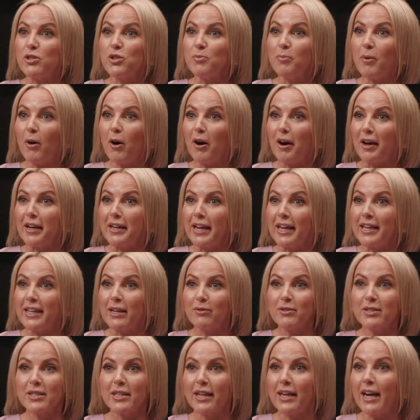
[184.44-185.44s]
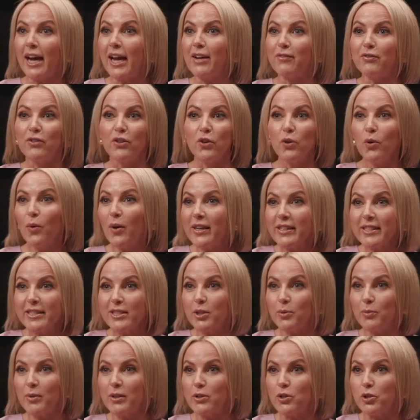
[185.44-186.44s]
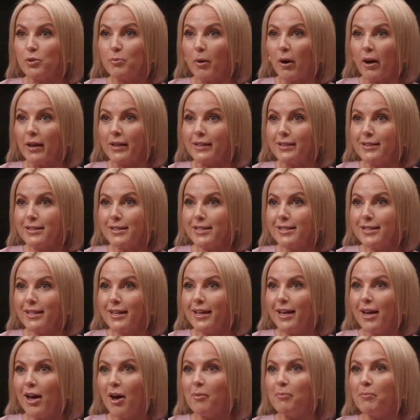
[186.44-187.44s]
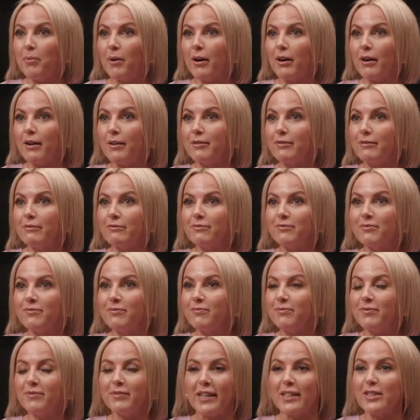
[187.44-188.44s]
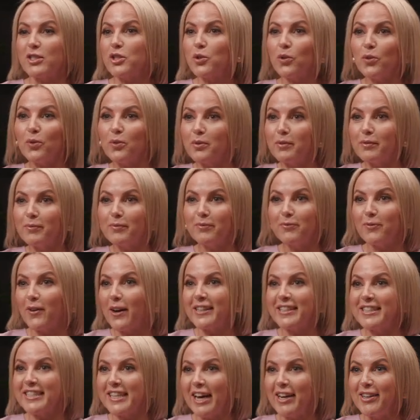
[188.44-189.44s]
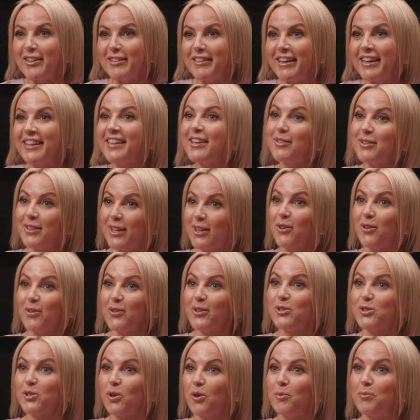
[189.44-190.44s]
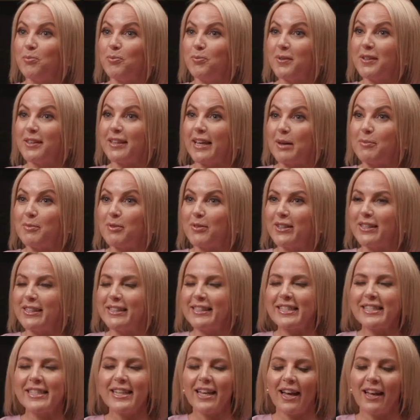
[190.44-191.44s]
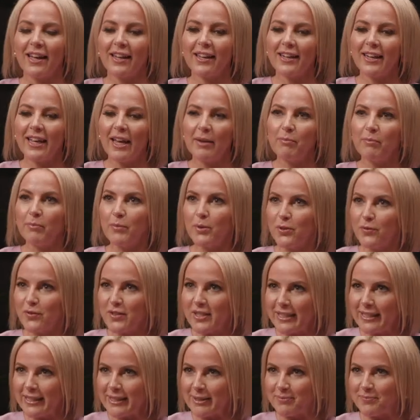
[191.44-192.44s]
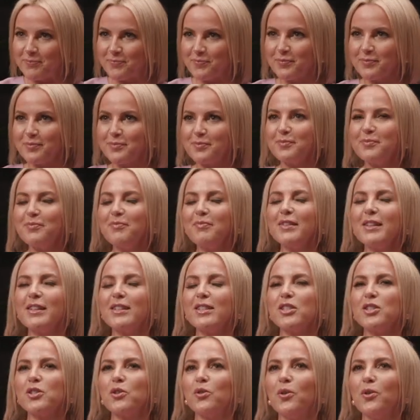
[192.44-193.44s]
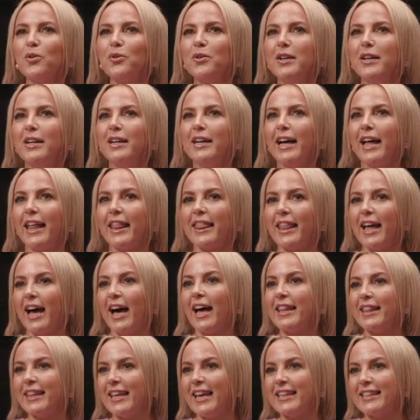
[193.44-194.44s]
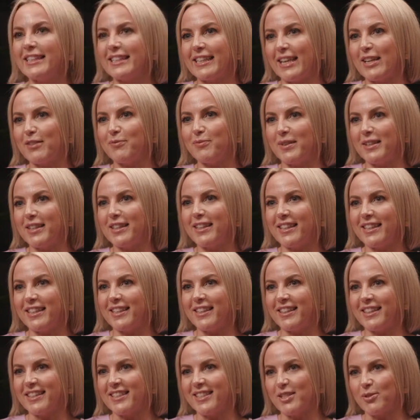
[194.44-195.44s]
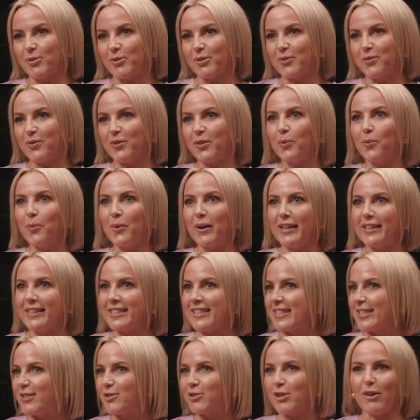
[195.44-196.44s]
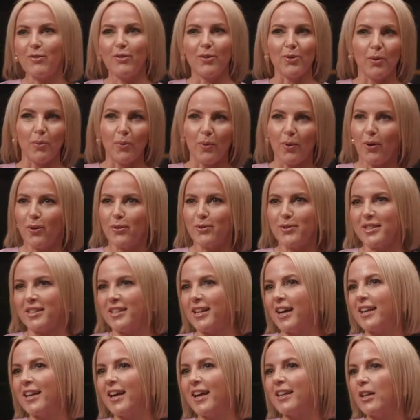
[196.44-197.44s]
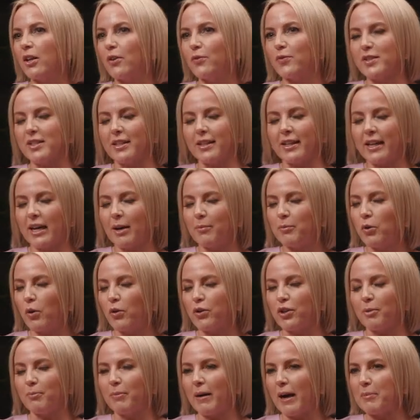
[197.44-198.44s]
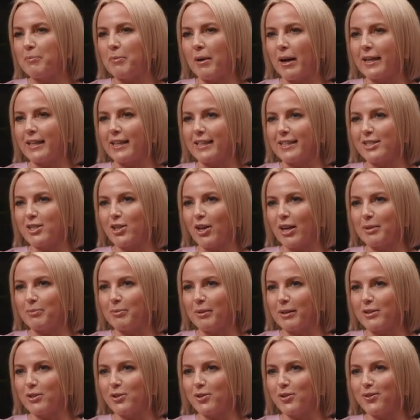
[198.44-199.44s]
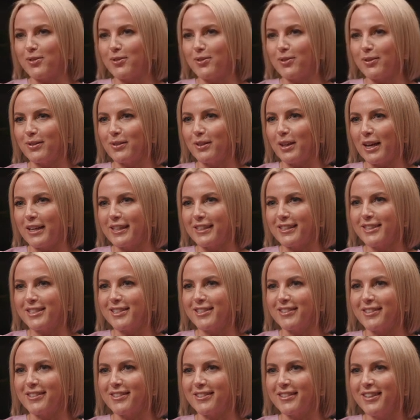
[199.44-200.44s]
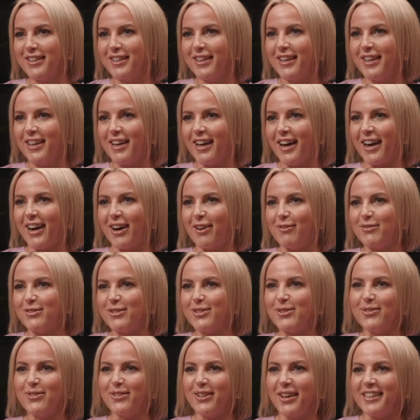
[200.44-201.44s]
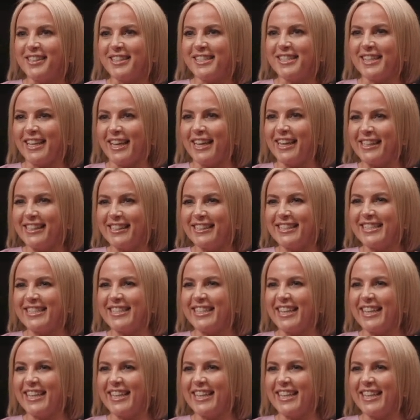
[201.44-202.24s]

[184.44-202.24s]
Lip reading: in Dubai, and, mm-hmm, I was like, I have no idea where Dubai is, but let's go and find out. And I got the job with Emirates and moved here. So that then gave me the sort of the wings to travel the world, and I loved it. Like, I'm not your backpacking type. I do like to do nice things.